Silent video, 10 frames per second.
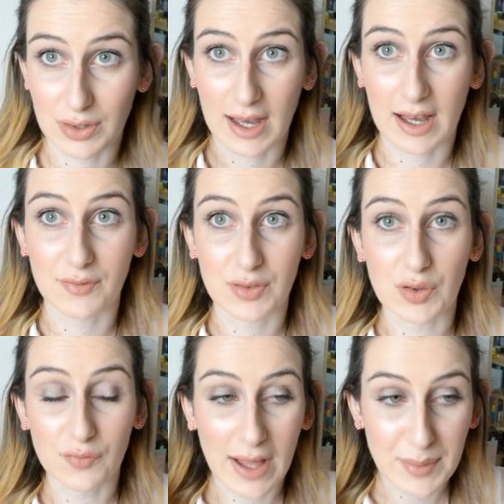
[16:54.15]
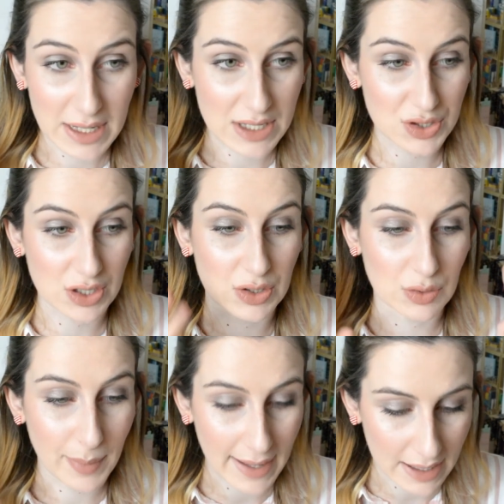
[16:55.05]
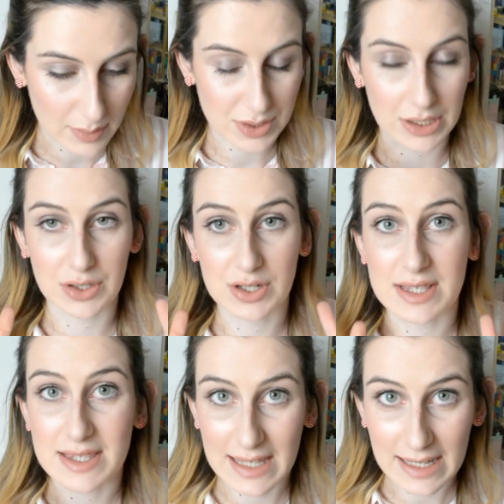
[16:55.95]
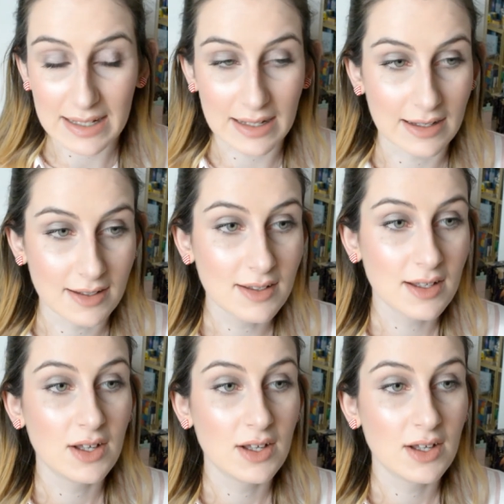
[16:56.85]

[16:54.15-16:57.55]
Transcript: You have your foundation, your powder, your concealer,